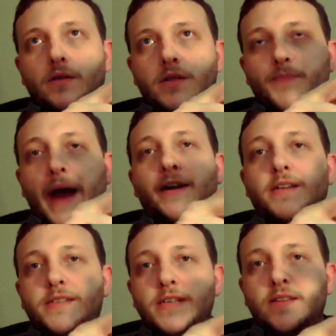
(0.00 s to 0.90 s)
the spider
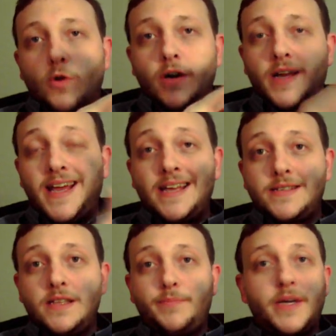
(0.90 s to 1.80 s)
can see the word, it can't
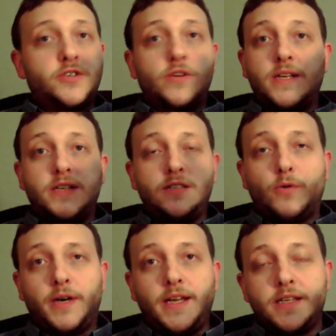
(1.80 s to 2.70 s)
see the picture. It doesn't
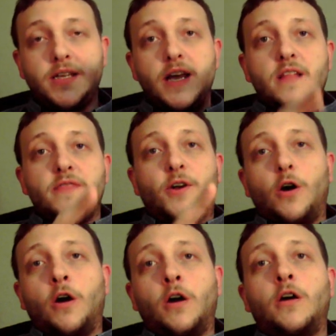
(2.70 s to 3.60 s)
know what it is. There
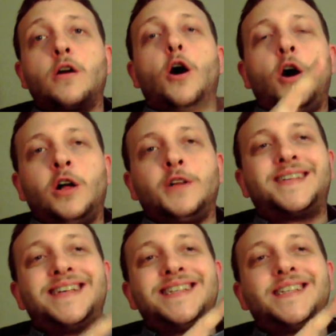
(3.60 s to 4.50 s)
are
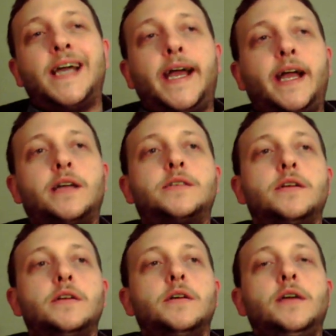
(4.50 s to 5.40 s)
alt
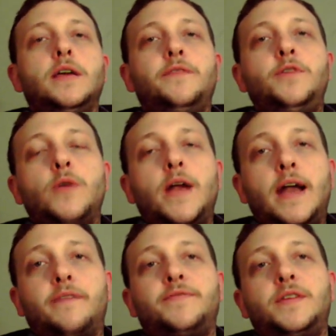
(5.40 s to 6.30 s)
tags. If you
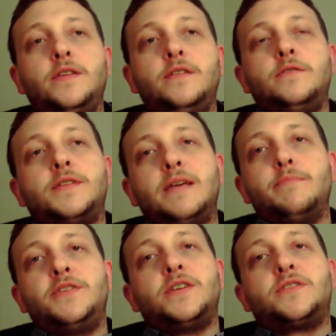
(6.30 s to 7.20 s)
have to use
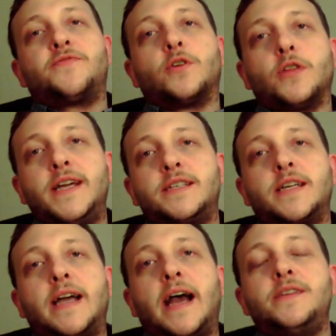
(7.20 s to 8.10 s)
images for links,
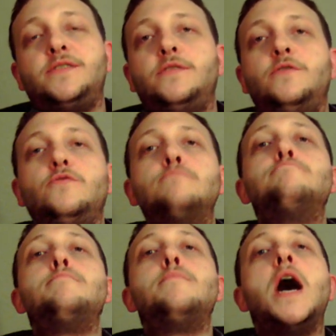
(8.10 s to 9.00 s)
guys, you
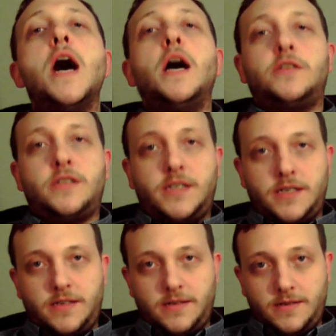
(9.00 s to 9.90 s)

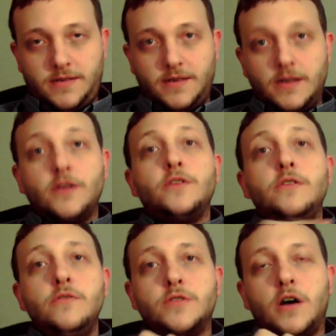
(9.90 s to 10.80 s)
must
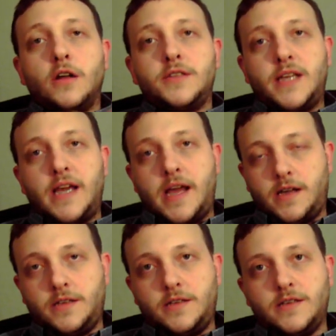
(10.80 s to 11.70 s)
use alt
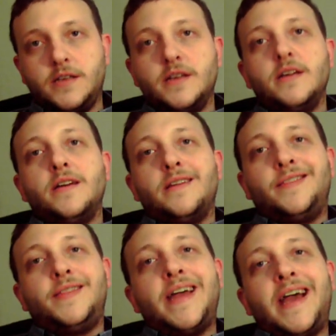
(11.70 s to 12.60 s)
tags.
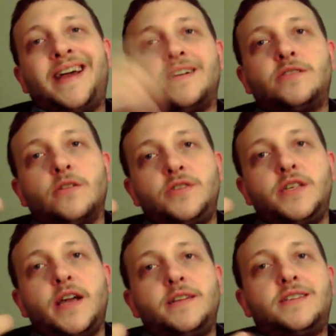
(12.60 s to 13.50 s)
That
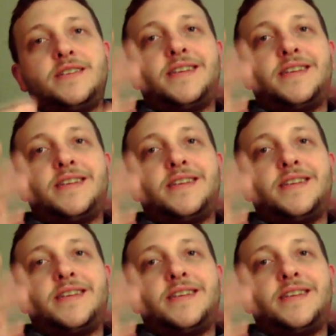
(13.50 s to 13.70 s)
associates